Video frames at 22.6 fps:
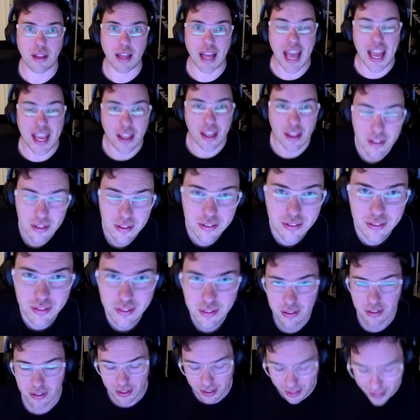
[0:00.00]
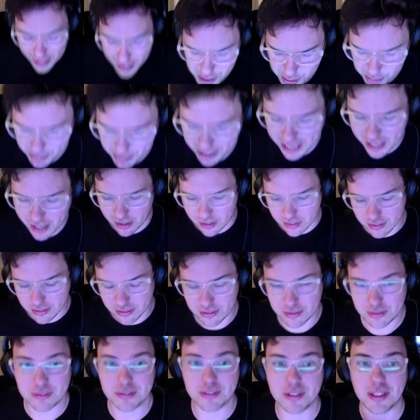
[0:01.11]
Hey, it's me.
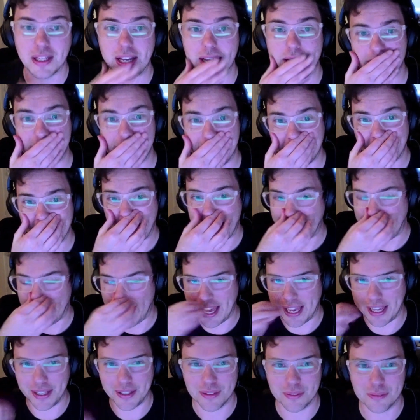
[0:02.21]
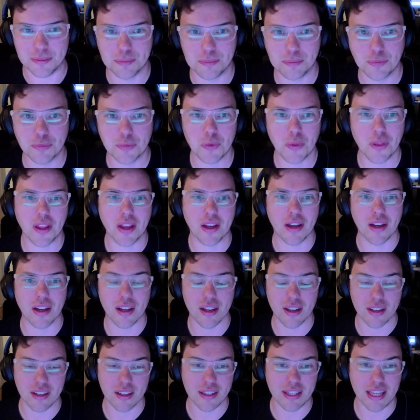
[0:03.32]
It's your guy Kane.
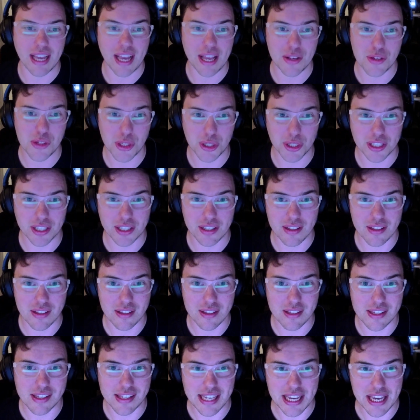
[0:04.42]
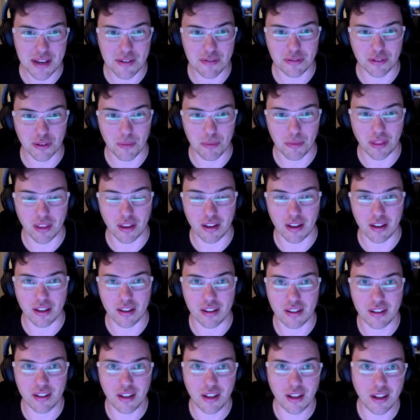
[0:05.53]
As you can see from
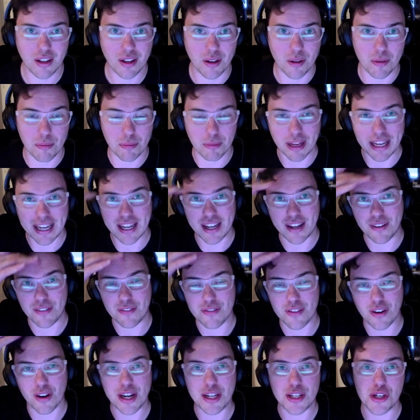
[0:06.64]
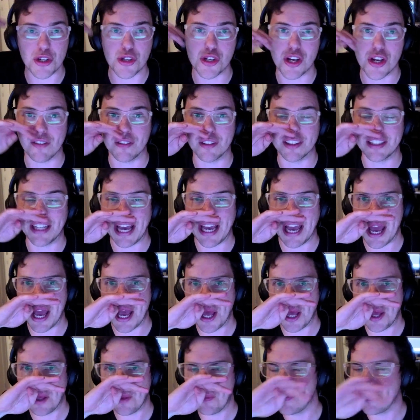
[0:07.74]
my very disheveled
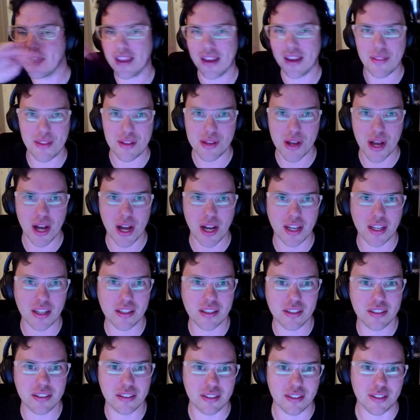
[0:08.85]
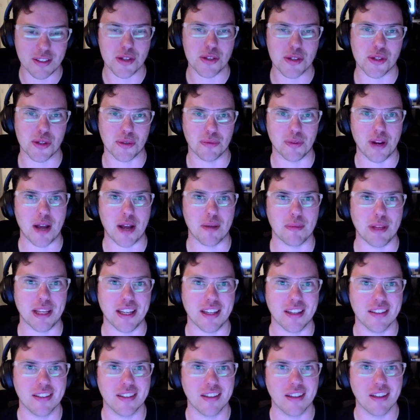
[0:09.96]
hair and the darkness around
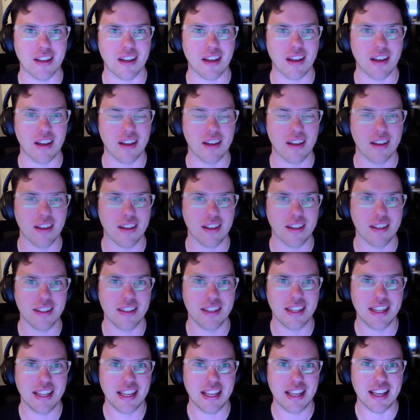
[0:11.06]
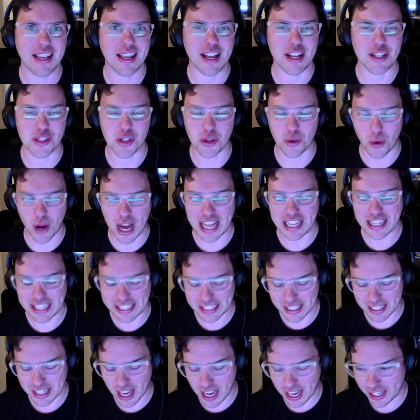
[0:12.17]
me, it's quite late
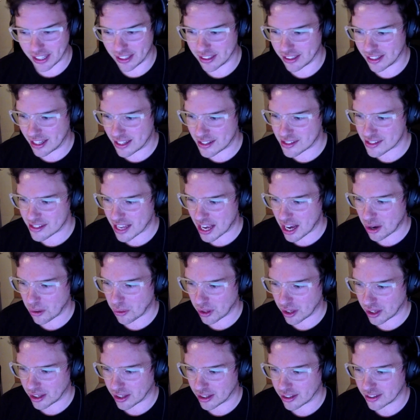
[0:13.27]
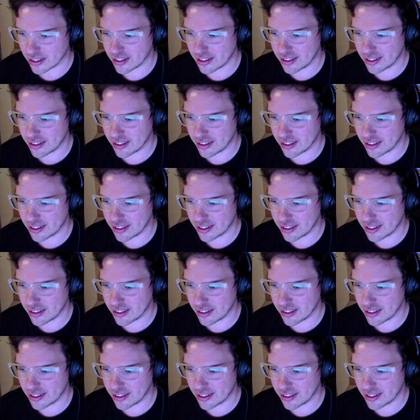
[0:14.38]
at night. It's now